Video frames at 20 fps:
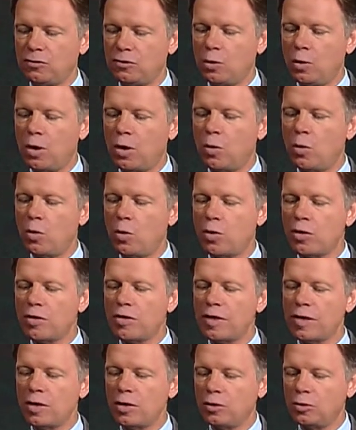You are
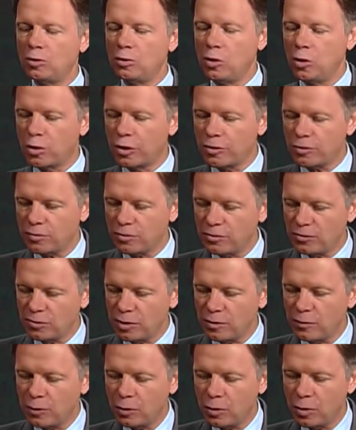worthy, O Lord, to
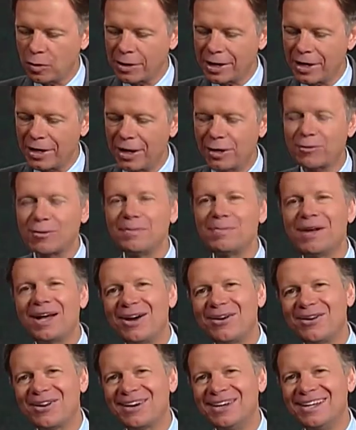receive glory and honor and
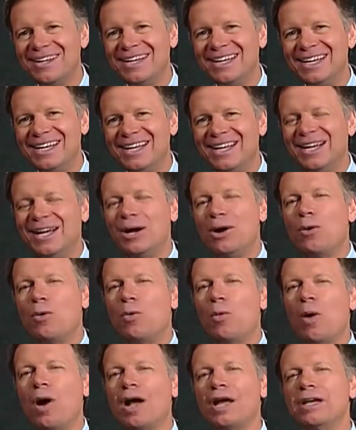power.
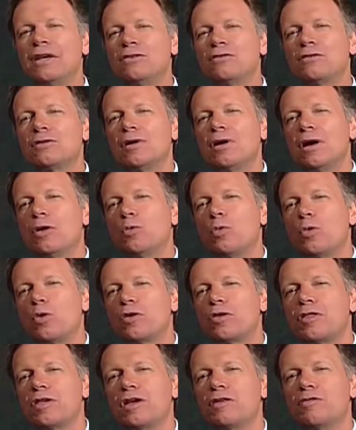Why is God
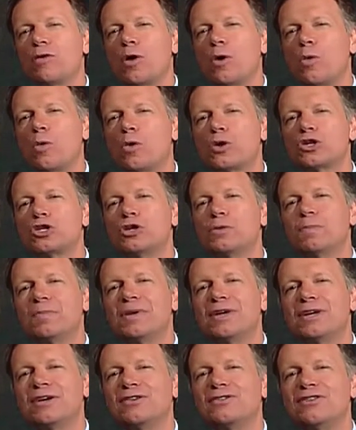worthy of our worship?
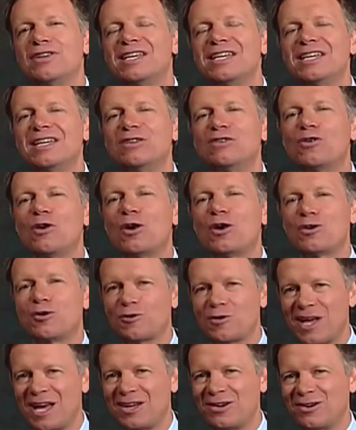Because He is our
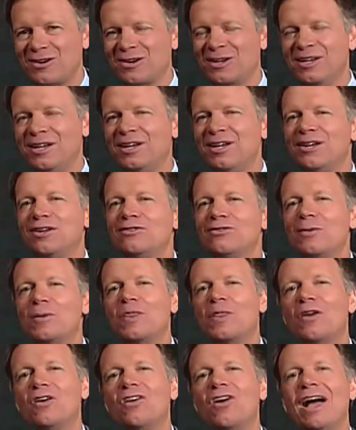Creator. So,
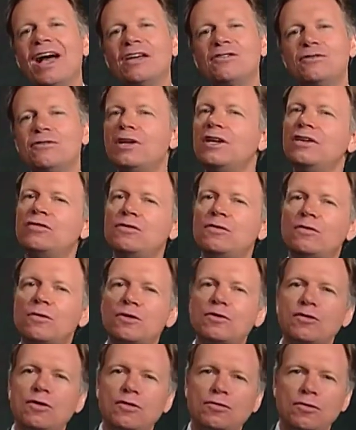in the last days of
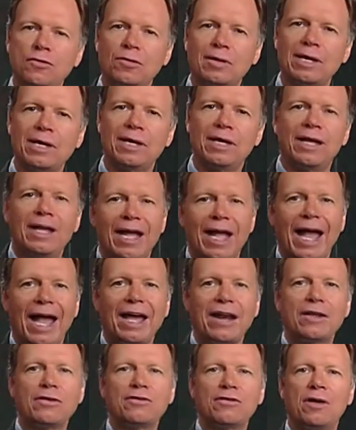Earth's history,
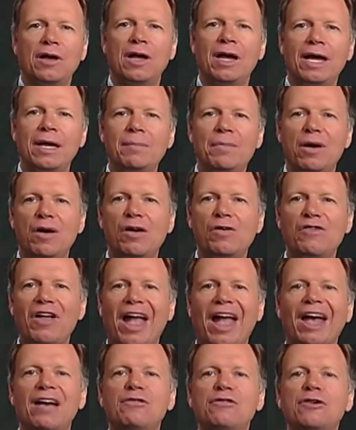at a time of
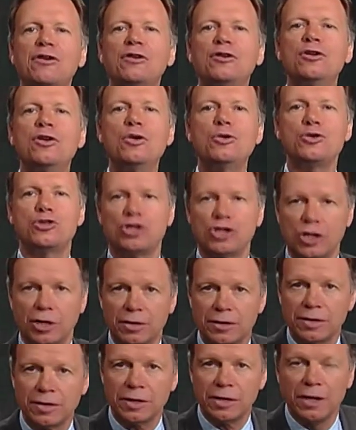
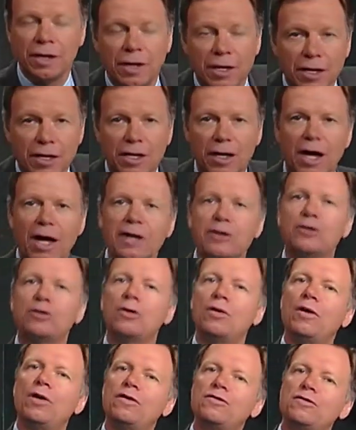evolution, God
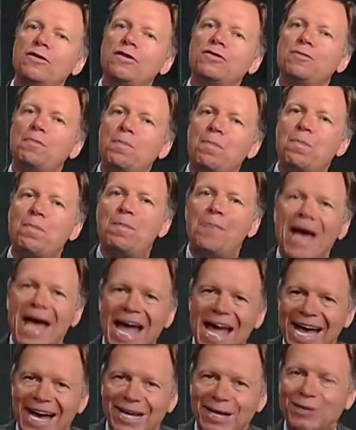calls us
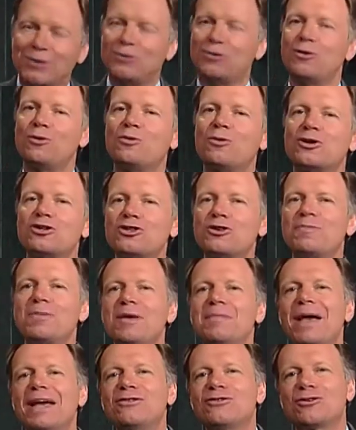back to worship
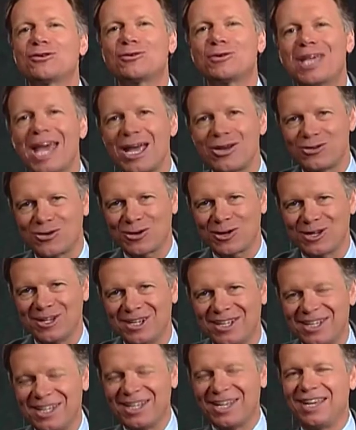Him as Creator.
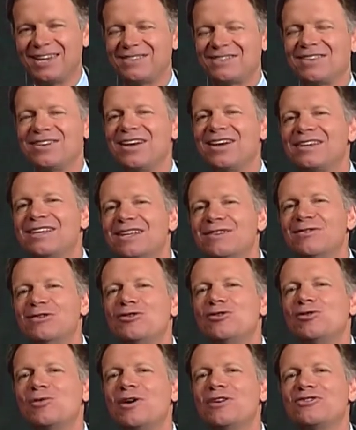Has God
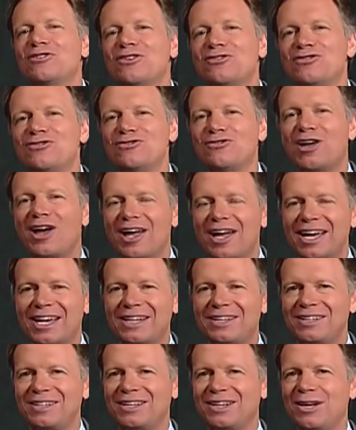given to us a
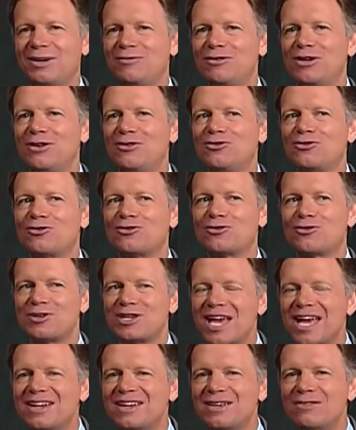sign of His
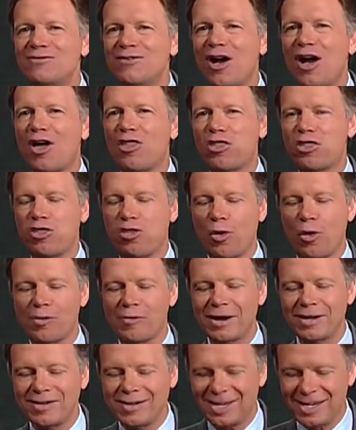creative
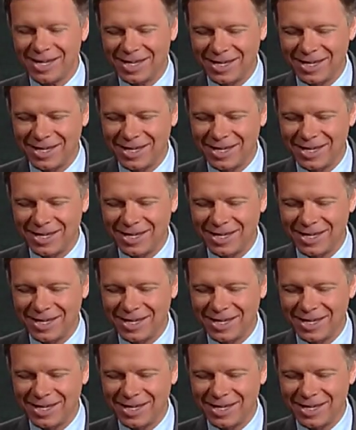authority?